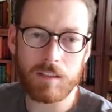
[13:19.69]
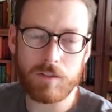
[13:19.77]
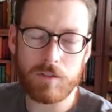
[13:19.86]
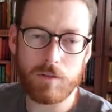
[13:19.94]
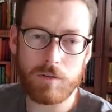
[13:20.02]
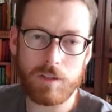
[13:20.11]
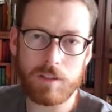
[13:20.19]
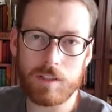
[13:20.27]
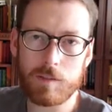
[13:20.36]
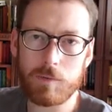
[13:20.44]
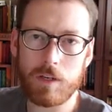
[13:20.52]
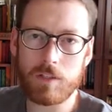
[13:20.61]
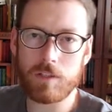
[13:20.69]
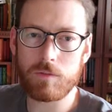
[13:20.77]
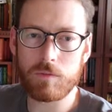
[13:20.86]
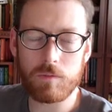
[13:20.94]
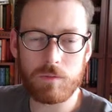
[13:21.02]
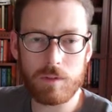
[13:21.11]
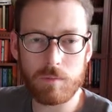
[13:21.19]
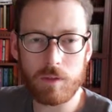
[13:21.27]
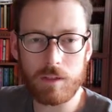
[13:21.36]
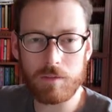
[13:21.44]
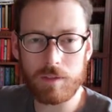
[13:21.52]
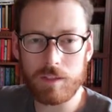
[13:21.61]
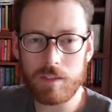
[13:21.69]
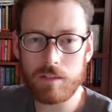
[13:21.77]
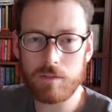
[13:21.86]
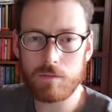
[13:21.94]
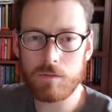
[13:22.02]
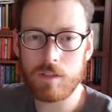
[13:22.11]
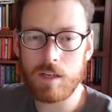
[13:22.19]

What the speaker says: show you the expression that we're going to use.